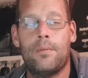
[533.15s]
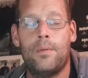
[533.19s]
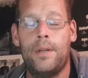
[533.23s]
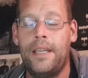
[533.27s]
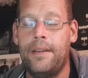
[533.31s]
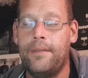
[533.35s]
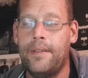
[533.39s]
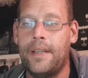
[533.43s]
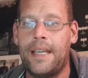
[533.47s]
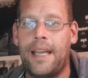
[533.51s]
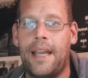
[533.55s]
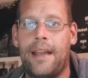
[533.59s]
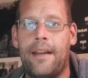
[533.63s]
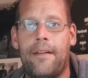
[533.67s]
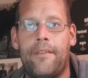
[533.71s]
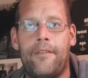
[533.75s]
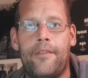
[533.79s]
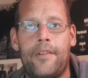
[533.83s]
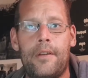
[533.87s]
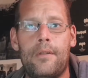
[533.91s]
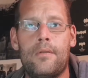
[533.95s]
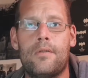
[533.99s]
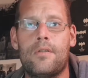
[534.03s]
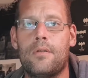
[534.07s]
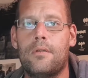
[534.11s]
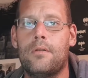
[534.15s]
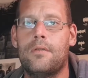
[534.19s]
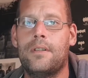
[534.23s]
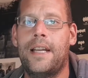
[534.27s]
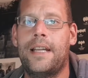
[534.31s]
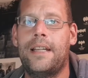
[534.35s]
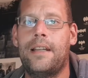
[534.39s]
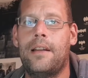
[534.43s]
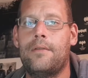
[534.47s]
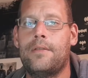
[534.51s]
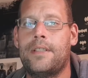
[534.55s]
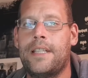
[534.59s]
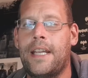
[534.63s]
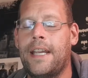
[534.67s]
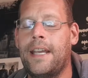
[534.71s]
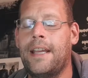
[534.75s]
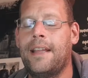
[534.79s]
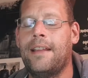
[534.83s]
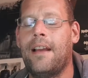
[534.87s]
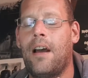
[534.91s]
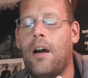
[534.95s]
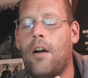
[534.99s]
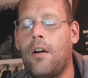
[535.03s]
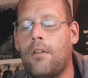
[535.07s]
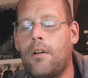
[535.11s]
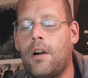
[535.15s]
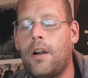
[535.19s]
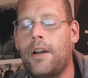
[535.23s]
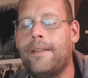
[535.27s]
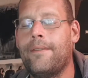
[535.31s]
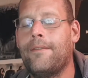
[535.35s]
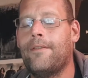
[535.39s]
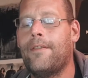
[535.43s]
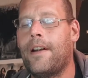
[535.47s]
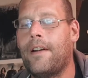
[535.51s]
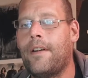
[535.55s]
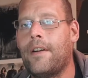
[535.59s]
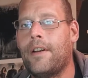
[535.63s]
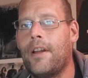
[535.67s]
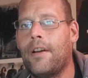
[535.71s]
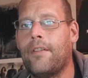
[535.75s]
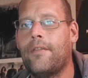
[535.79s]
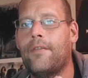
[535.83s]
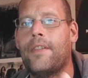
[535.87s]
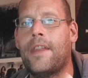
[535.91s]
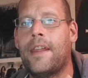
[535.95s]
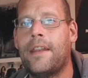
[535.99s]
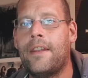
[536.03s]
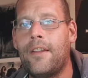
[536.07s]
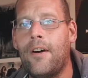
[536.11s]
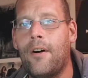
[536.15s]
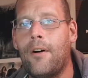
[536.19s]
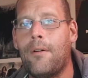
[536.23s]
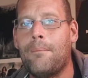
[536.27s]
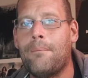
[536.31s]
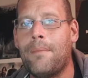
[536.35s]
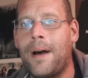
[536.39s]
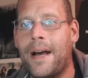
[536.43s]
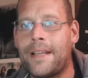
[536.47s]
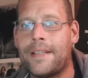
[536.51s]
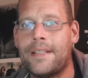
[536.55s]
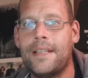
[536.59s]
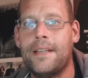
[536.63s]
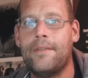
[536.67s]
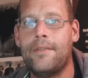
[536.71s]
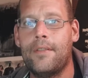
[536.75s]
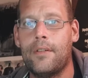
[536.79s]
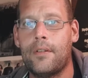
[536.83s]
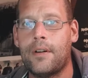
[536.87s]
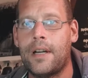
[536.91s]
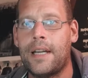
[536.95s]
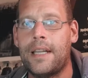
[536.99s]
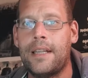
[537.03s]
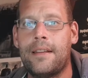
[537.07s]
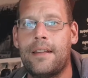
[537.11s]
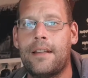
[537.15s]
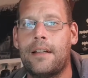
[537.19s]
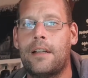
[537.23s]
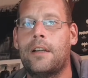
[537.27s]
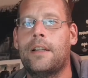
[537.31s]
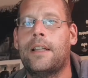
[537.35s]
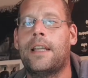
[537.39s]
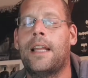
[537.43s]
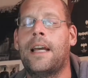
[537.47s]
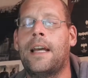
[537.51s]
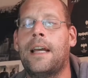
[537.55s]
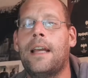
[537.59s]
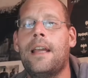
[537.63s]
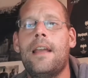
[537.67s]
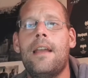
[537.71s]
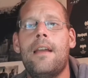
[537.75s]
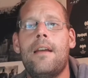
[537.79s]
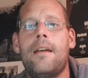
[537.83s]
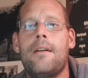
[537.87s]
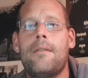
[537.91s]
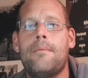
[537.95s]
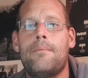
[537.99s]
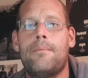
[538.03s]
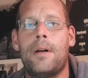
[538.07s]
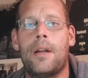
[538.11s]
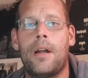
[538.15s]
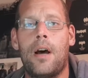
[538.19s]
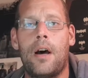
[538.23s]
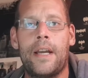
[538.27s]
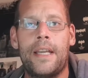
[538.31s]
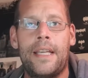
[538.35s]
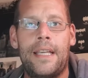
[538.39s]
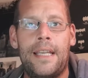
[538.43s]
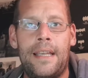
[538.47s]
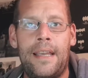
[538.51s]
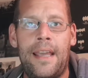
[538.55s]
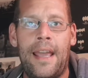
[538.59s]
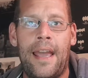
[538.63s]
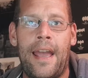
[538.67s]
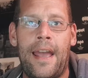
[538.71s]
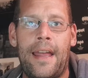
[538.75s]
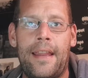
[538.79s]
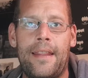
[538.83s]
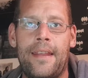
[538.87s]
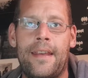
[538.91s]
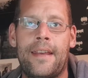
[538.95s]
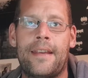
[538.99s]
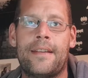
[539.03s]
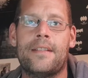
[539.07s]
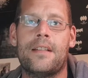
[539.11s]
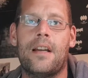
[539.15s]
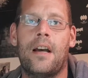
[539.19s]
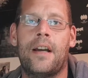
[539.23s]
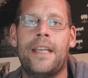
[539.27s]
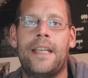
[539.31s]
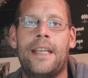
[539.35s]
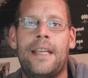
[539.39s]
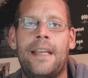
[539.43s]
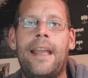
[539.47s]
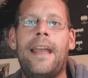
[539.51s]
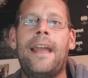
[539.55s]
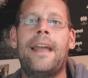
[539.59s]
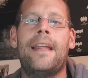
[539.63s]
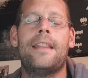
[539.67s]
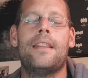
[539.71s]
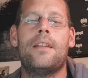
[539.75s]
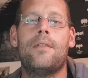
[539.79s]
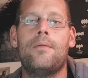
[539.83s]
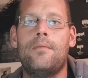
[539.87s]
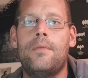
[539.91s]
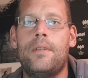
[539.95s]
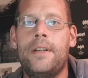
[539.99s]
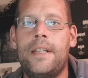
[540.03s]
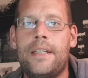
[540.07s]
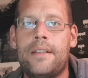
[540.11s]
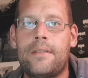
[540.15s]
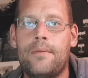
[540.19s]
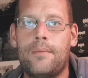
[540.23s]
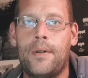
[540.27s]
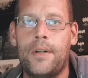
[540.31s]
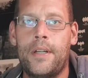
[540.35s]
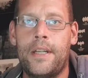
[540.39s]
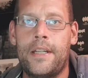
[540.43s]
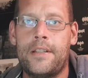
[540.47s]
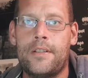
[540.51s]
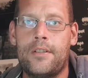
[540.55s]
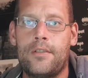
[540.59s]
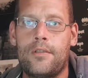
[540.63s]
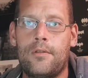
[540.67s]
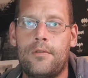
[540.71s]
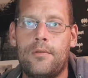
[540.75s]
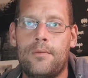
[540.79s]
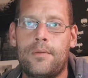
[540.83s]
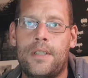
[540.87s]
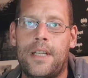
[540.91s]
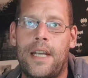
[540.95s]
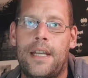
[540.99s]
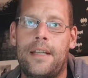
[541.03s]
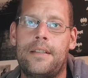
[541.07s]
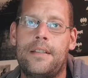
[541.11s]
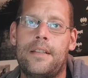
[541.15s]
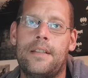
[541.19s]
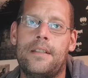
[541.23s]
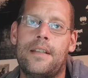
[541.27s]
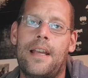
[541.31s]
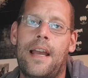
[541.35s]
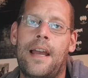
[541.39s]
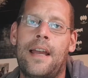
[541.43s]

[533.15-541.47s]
We even get a few tornadoes here. All right, fair enough. They're not massive or anything like that. But I get this. I get the reason why they storm chasers.